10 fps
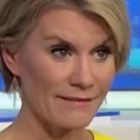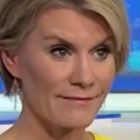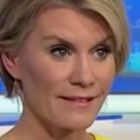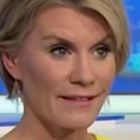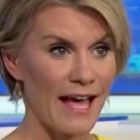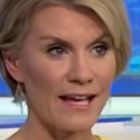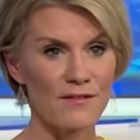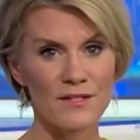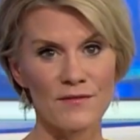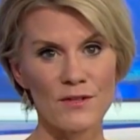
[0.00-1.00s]
The lack of
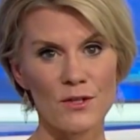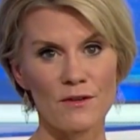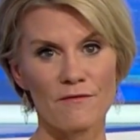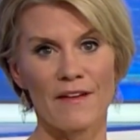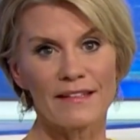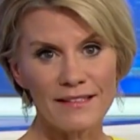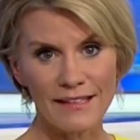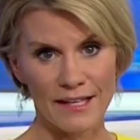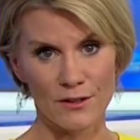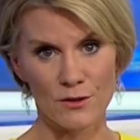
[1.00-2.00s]
sufficient
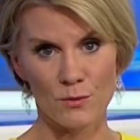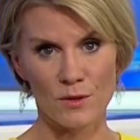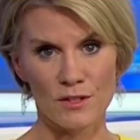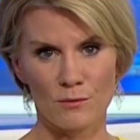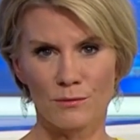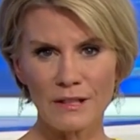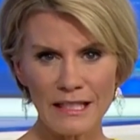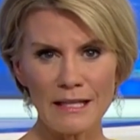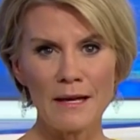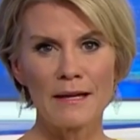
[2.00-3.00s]
ventilators was a
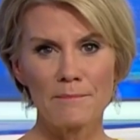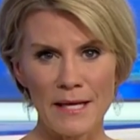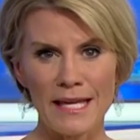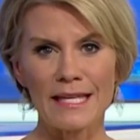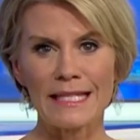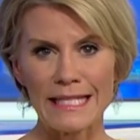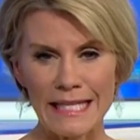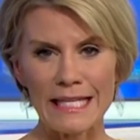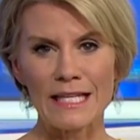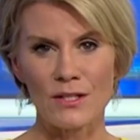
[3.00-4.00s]
really big
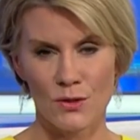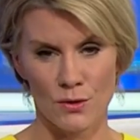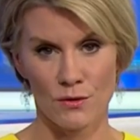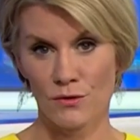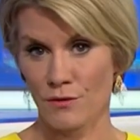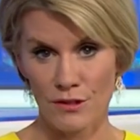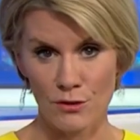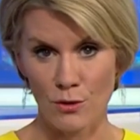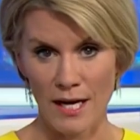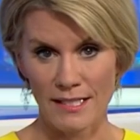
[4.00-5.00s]
key concern during this
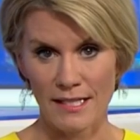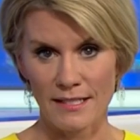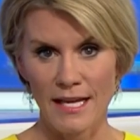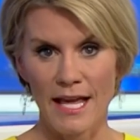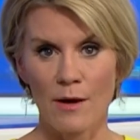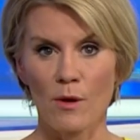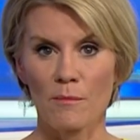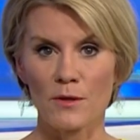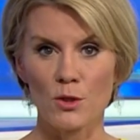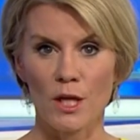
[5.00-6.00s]
crisis. And while
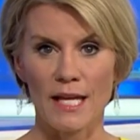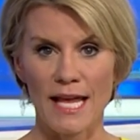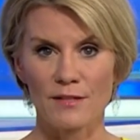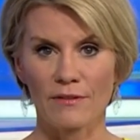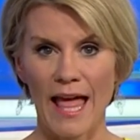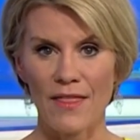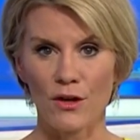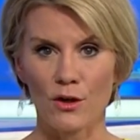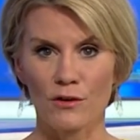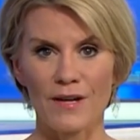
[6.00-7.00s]
Michigan has flattened the
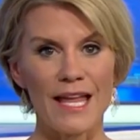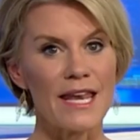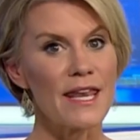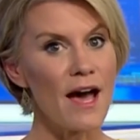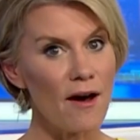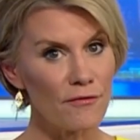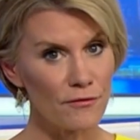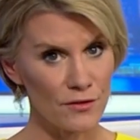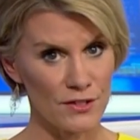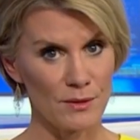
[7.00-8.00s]
curve enough
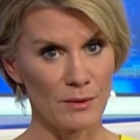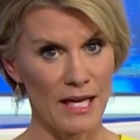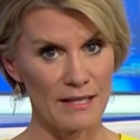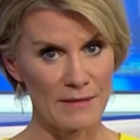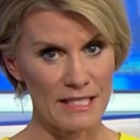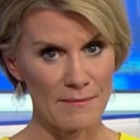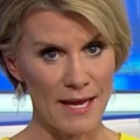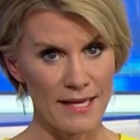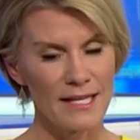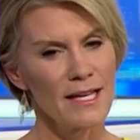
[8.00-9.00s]
for the supply to meet
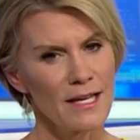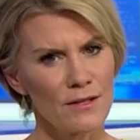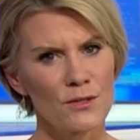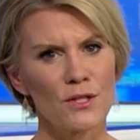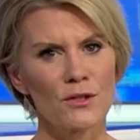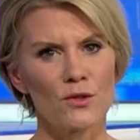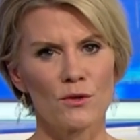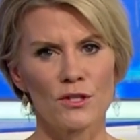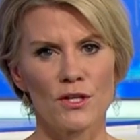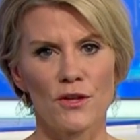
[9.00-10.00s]
demand, there's still a
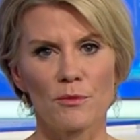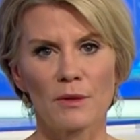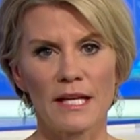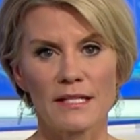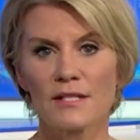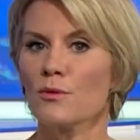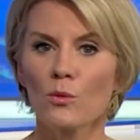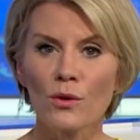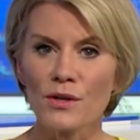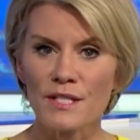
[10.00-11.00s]
shortage in other places and
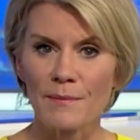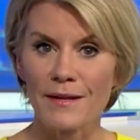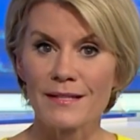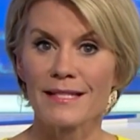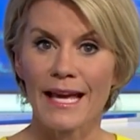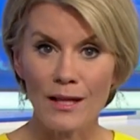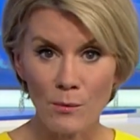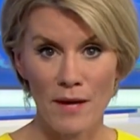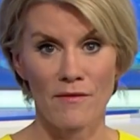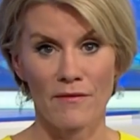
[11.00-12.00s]
worries about a second
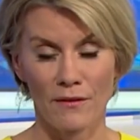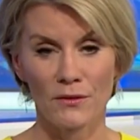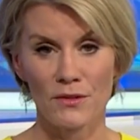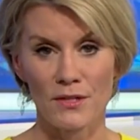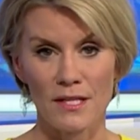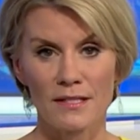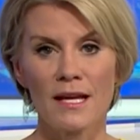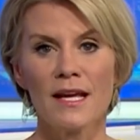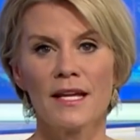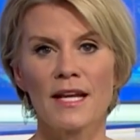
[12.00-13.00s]
wave of illnesses.
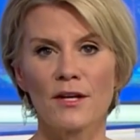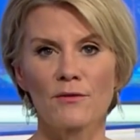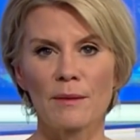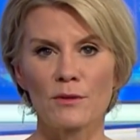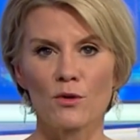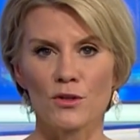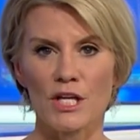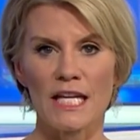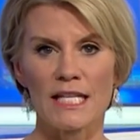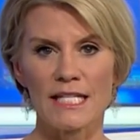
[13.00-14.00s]
Dr. Frank McGeorge
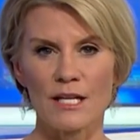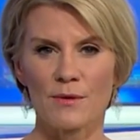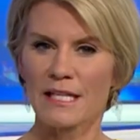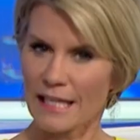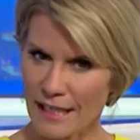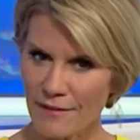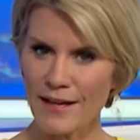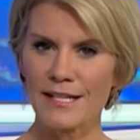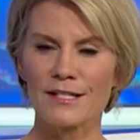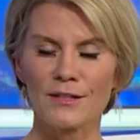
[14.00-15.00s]
is here with an innovative
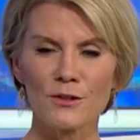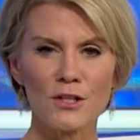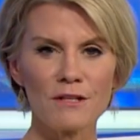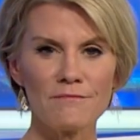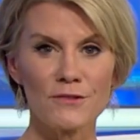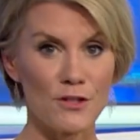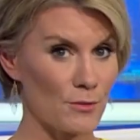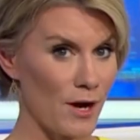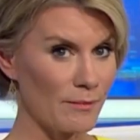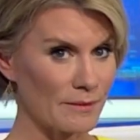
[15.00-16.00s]
solution to the
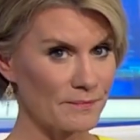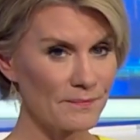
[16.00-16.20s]
problem.